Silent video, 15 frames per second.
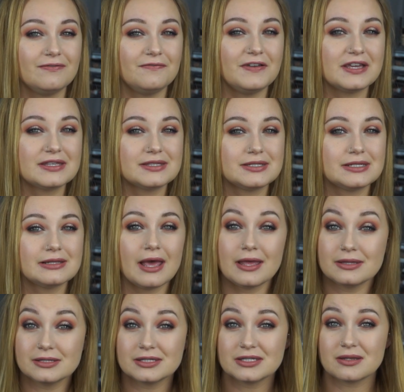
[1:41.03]
fixed
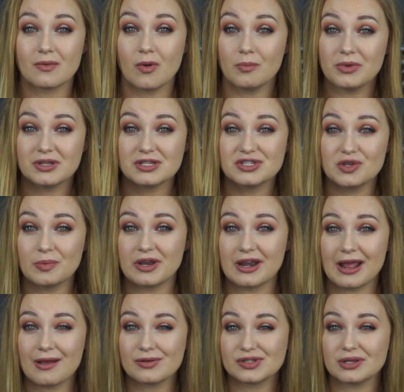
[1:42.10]
lens, so I won't be able to zoom in
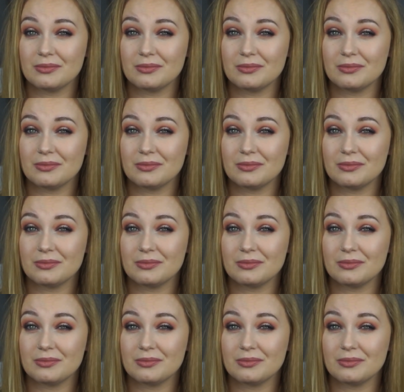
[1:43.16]
and out.